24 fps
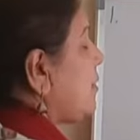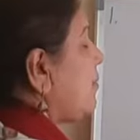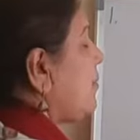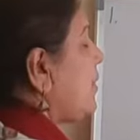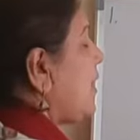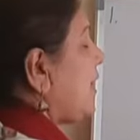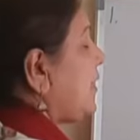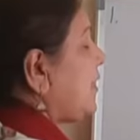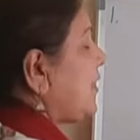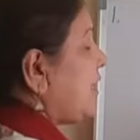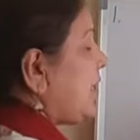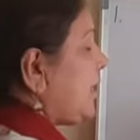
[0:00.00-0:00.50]

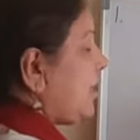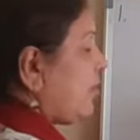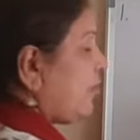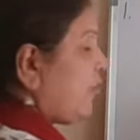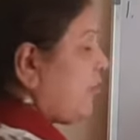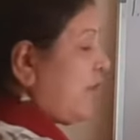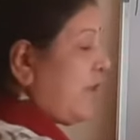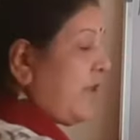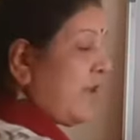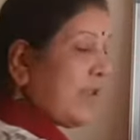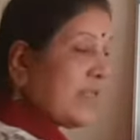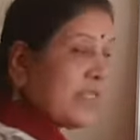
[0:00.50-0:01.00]
by the
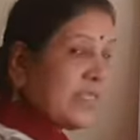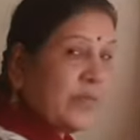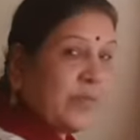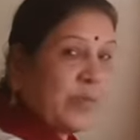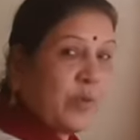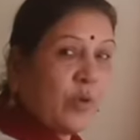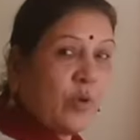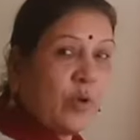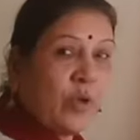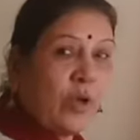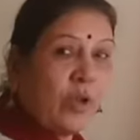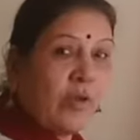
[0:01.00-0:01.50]
3
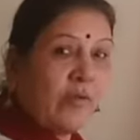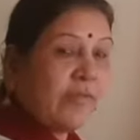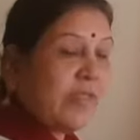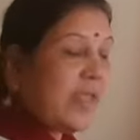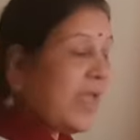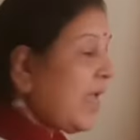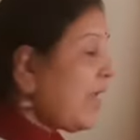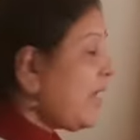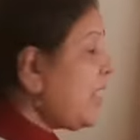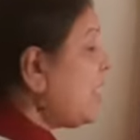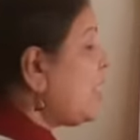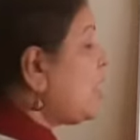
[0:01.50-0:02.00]
reciprocal of
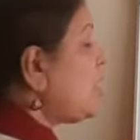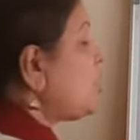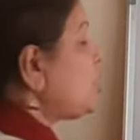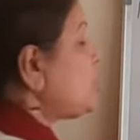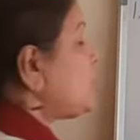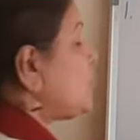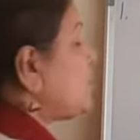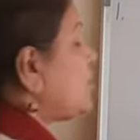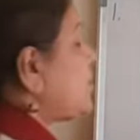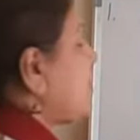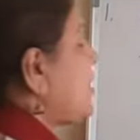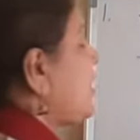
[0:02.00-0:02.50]
that.
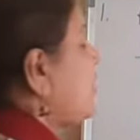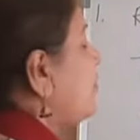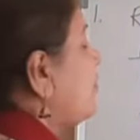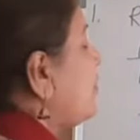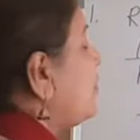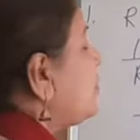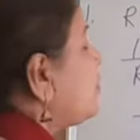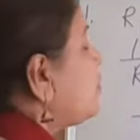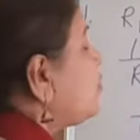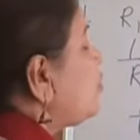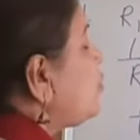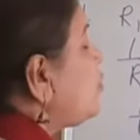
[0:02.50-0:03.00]
So is
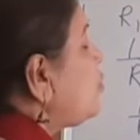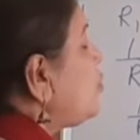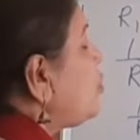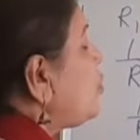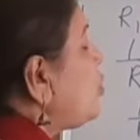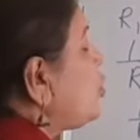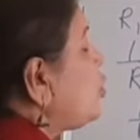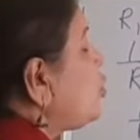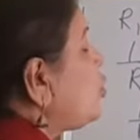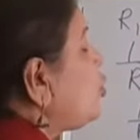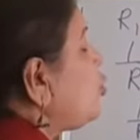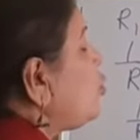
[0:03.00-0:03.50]
equal to
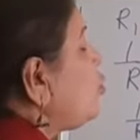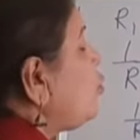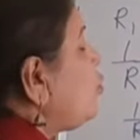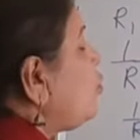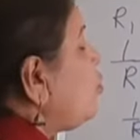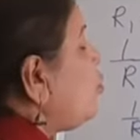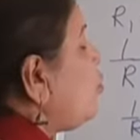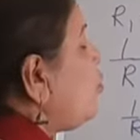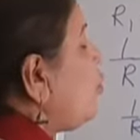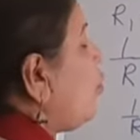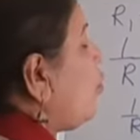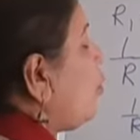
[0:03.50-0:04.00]

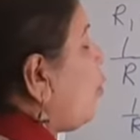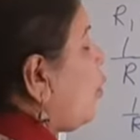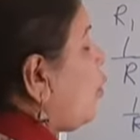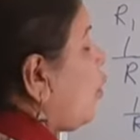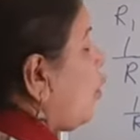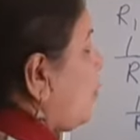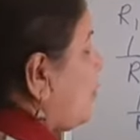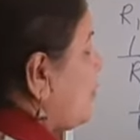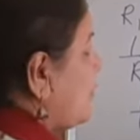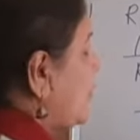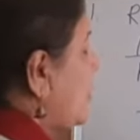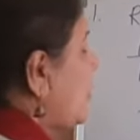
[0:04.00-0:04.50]
2
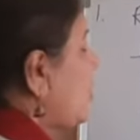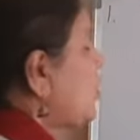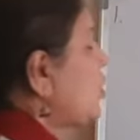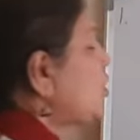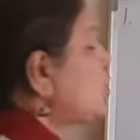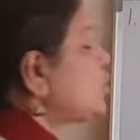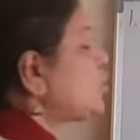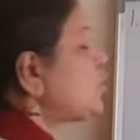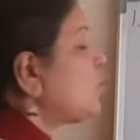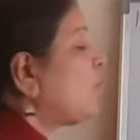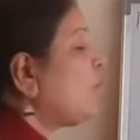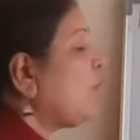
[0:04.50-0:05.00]
ohms.
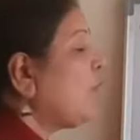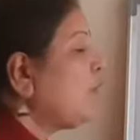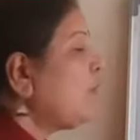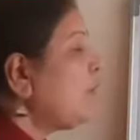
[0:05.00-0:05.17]
So what